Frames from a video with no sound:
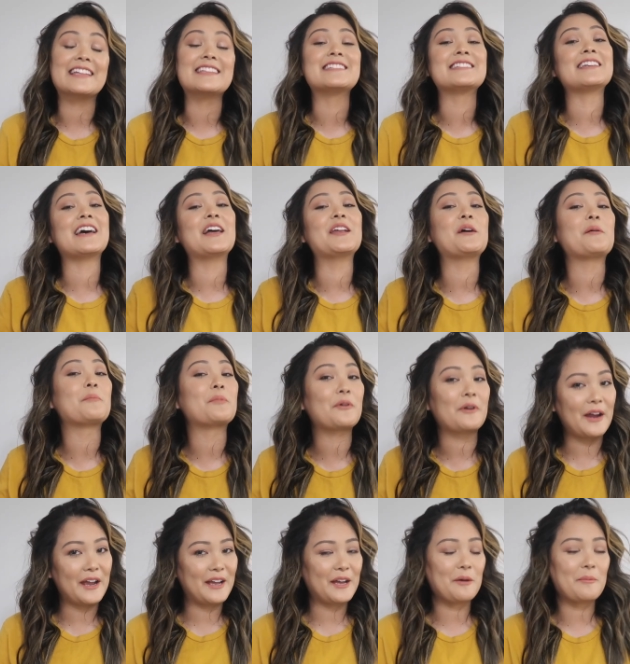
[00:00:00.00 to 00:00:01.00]
instead
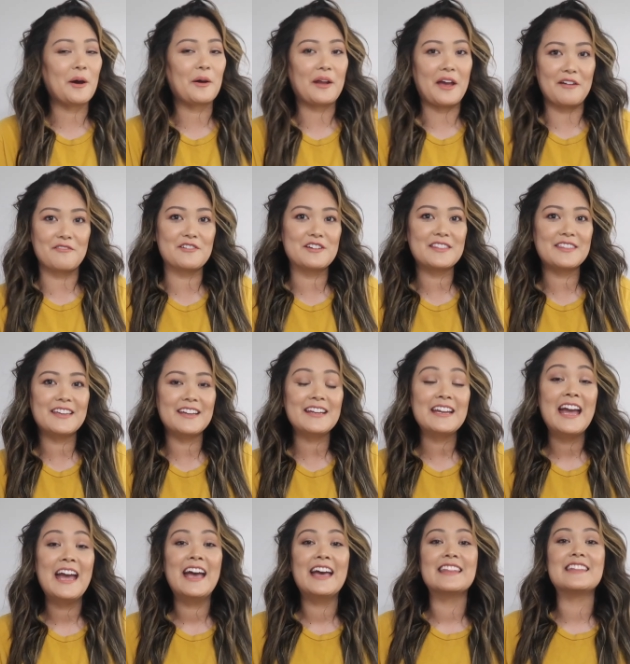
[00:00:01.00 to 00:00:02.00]
pray about everything.